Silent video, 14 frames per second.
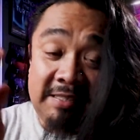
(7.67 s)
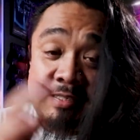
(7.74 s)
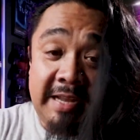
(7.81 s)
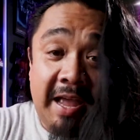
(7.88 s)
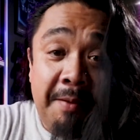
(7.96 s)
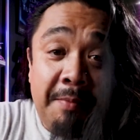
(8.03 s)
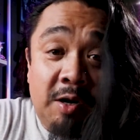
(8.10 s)

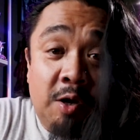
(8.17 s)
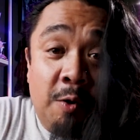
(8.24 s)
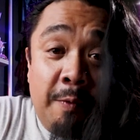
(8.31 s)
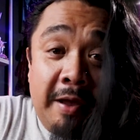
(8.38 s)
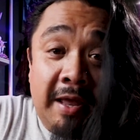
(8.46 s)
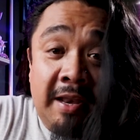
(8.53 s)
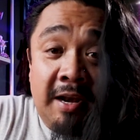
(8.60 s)
today I'm going to
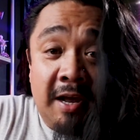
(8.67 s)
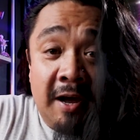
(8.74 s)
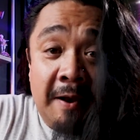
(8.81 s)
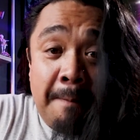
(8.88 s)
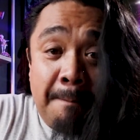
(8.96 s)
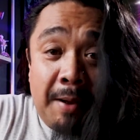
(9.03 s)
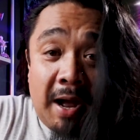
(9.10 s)
go ahead and
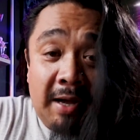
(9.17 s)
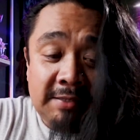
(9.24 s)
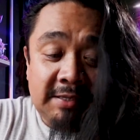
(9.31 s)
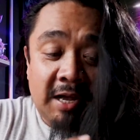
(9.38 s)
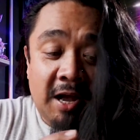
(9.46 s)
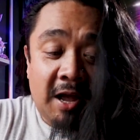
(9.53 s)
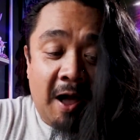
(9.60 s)

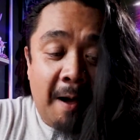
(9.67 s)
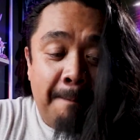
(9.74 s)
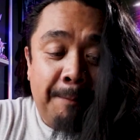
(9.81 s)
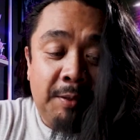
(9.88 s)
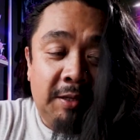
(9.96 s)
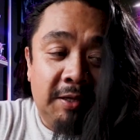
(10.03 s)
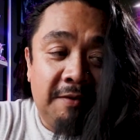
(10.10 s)
unbox a
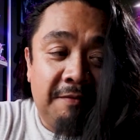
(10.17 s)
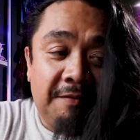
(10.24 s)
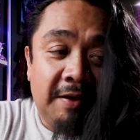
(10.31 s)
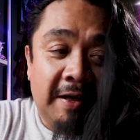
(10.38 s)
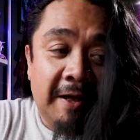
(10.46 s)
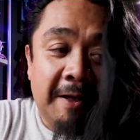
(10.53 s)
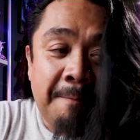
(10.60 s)
couple of,
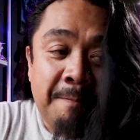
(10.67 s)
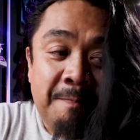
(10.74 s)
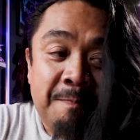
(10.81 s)
uh,